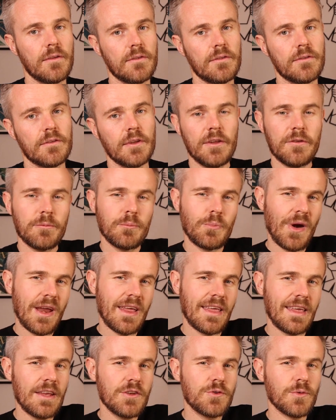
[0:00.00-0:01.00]
So let's
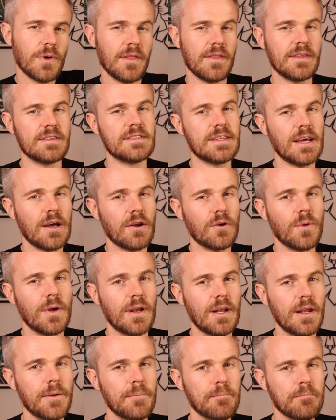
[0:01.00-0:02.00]
break each one of these down
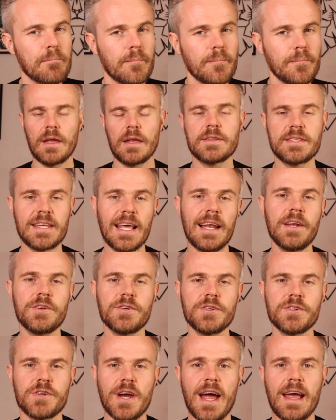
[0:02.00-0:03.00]
quickly.
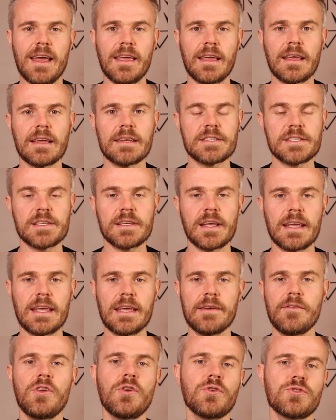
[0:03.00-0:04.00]
Intelligent tracking is
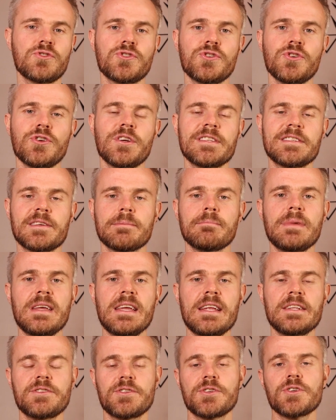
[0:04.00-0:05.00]
giving your students a
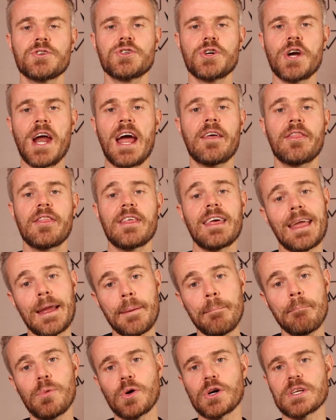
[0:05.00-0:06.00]
means to track the
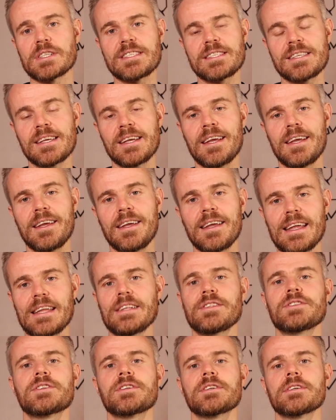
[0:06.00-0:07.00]
inputs
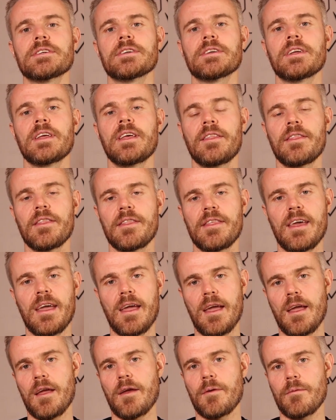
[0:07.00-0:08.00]
into
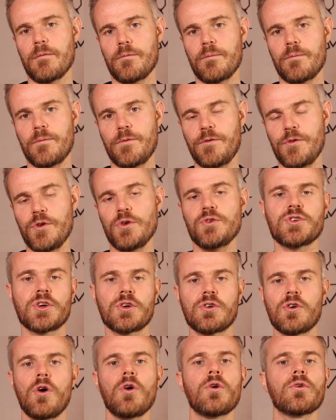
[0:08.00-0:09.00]
their future
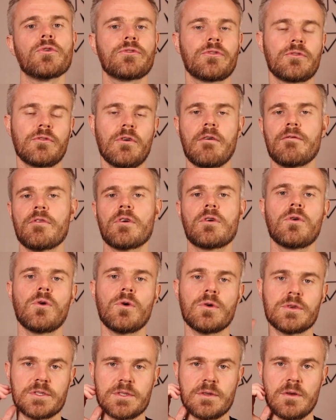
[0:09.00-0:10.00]
goals of the
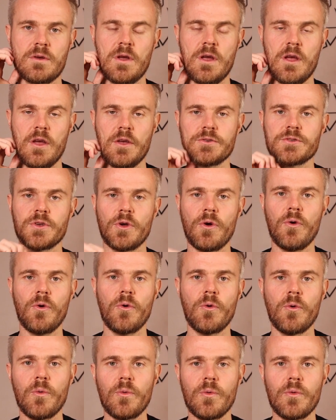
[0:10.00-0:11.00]
course.
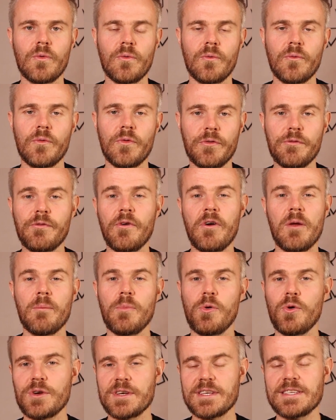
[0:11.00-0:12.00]
So this very
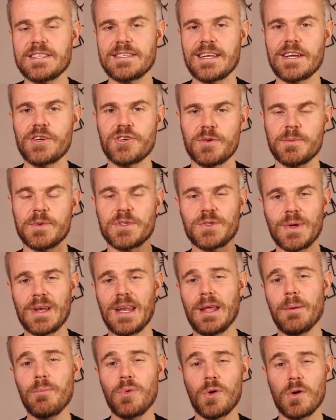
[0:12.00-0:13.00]
important distinction between
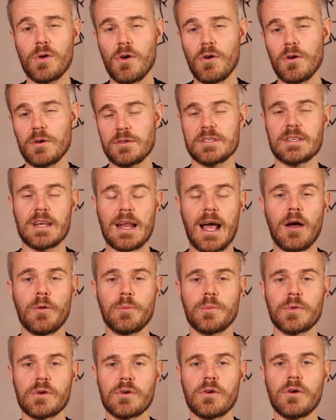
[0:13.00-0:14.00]
input goals and
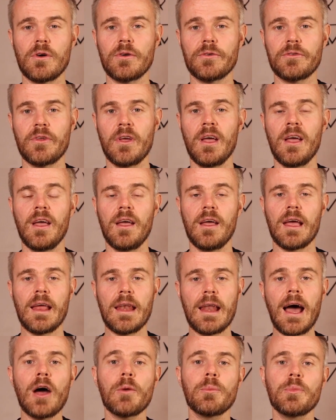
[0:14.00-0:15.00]
output goals.
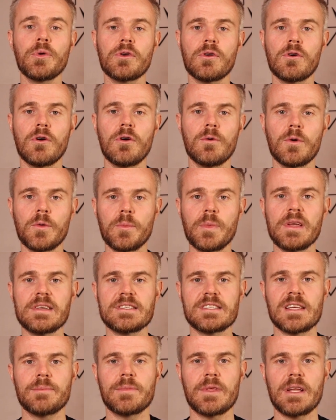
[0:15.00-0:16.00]
An output goal would be
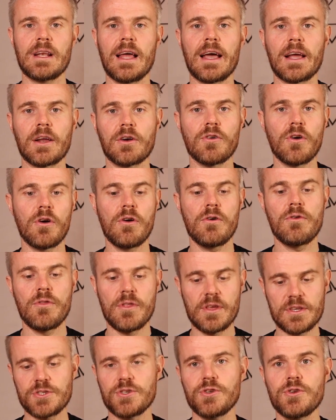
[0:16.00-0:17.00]
something like grow
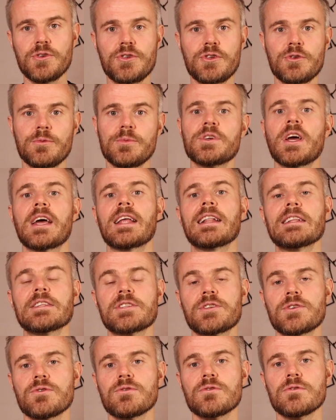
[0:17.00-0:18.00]
this YouTube channel
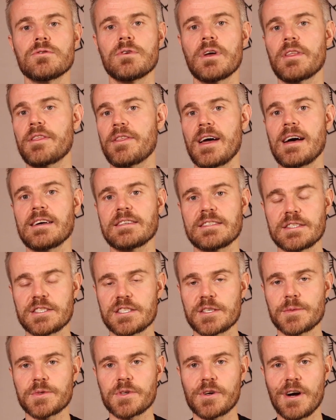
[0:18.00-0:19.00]
to 1,000
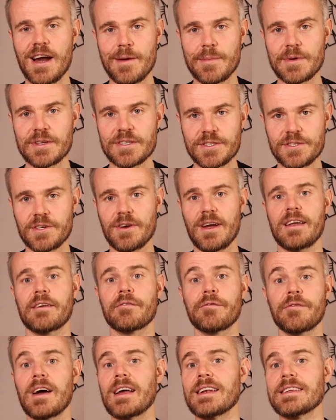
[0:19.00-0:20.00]
subscribers so I
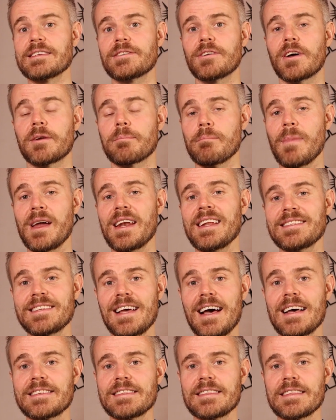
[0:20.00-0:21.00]
can finally start
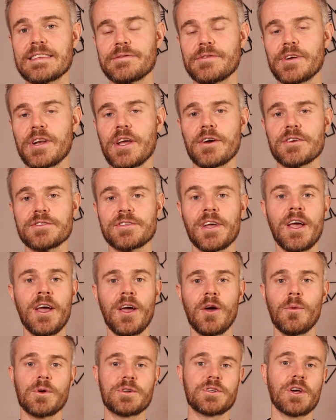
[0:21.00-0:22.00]
monetizing these videos,
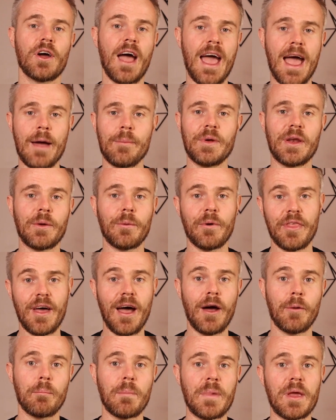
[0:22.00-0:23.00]
which are happening
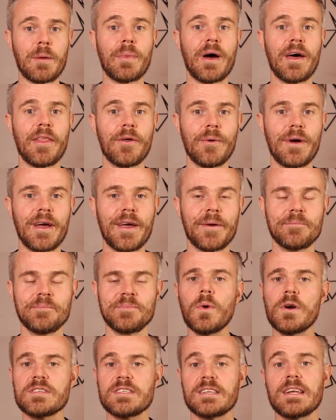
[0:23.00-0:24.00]
without me, by the way.
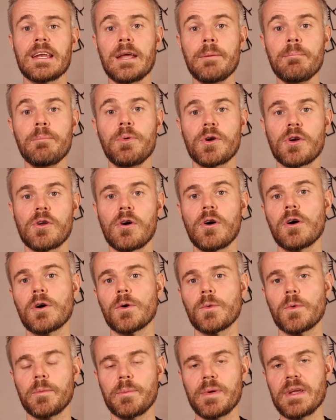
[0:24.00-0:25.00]
Whereas an input
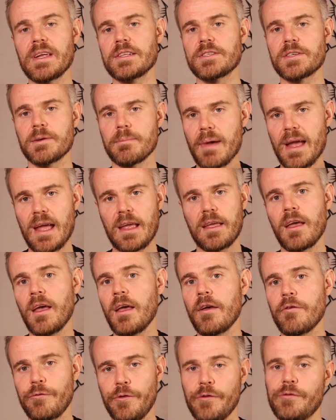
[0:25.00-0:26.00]
goal would be to make
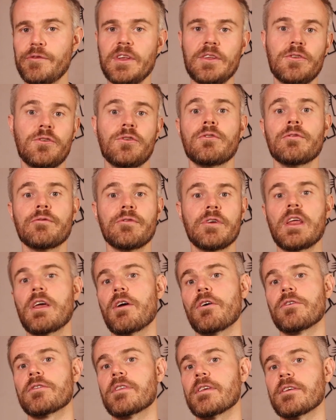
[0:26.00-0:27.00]
52
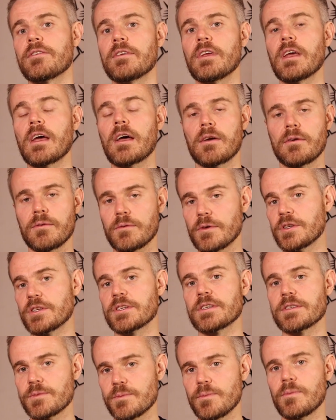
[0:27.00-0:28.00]
videos this year, which
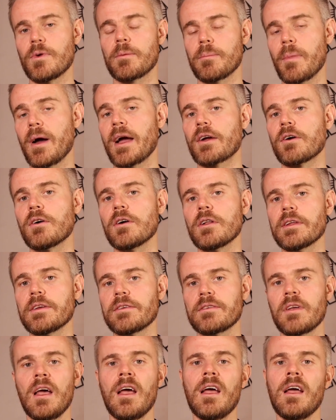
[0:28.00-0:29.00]
is what my goal
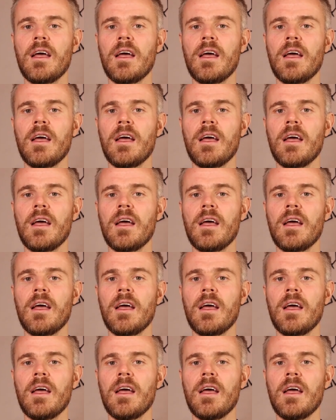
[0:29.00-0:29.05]
is.